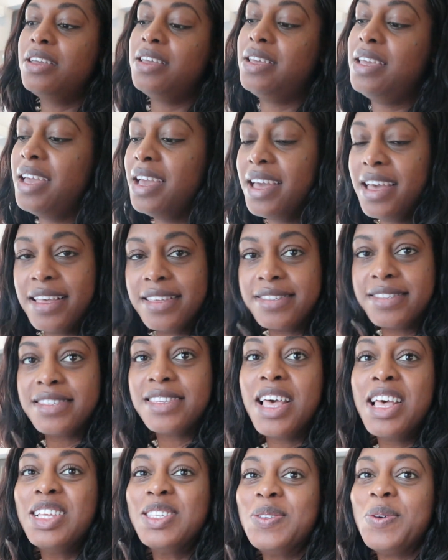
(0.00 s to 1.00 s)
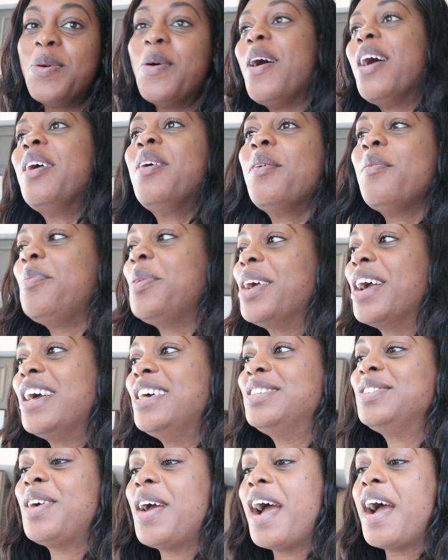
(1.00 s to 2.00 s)
Yes, so I hope you
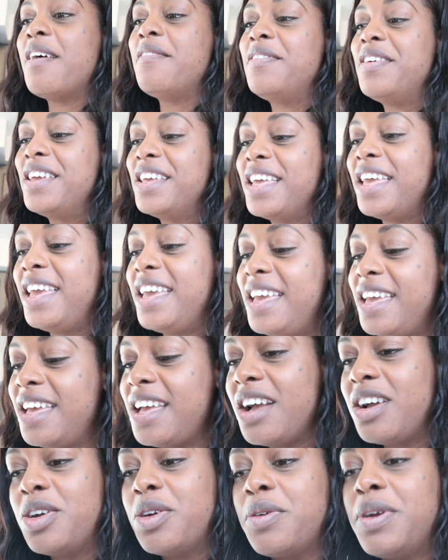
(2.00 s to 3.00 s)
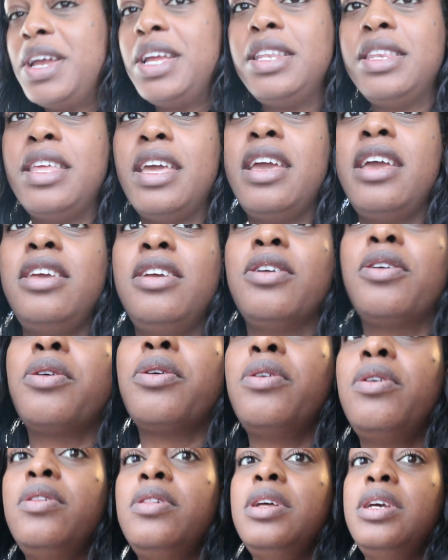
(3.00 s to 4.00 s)
guys are having a great day. Your
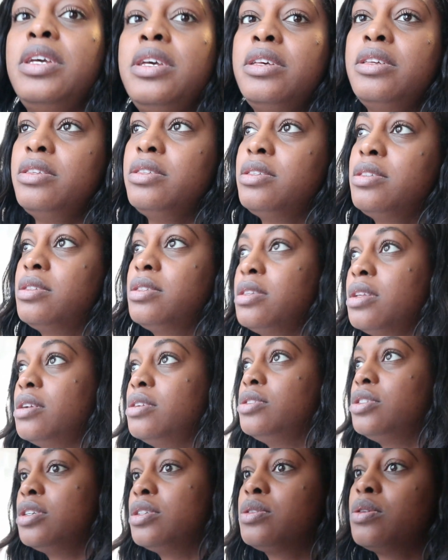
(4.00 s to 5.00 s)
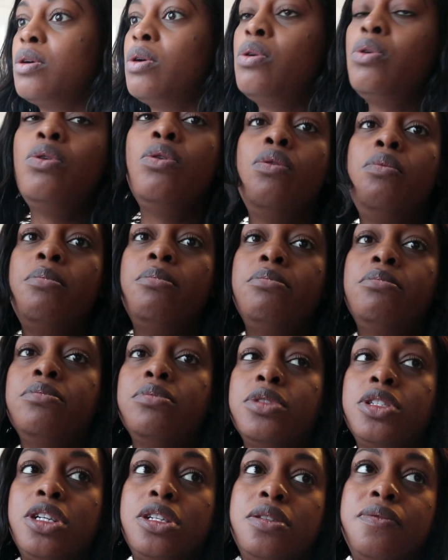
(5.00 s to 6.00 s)
girl is just
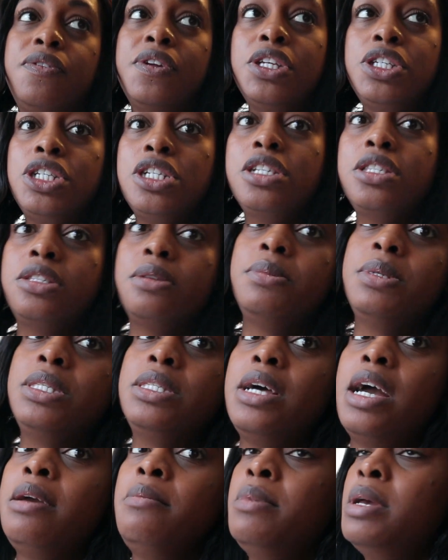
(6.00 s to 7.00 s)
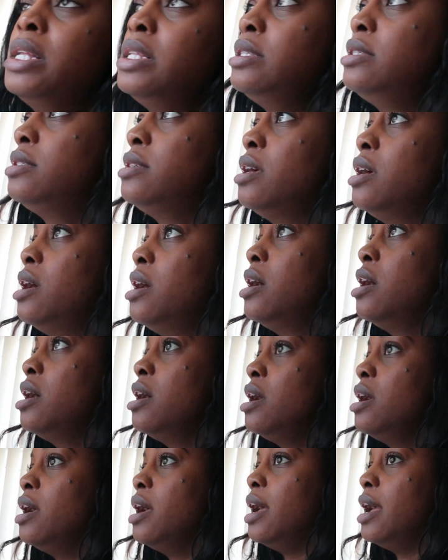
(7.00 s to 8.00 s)
home, just finishing some assignments,
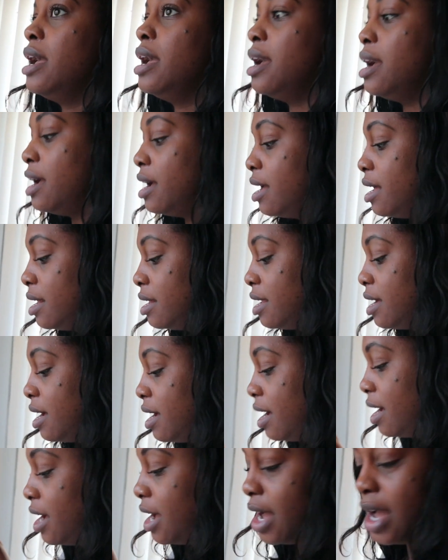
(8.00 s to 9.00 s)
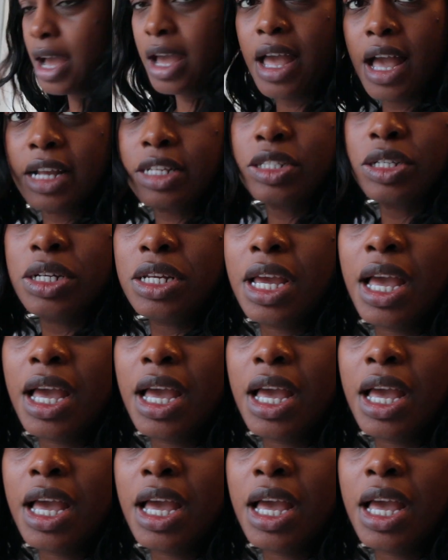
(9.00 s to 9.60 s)
and I actually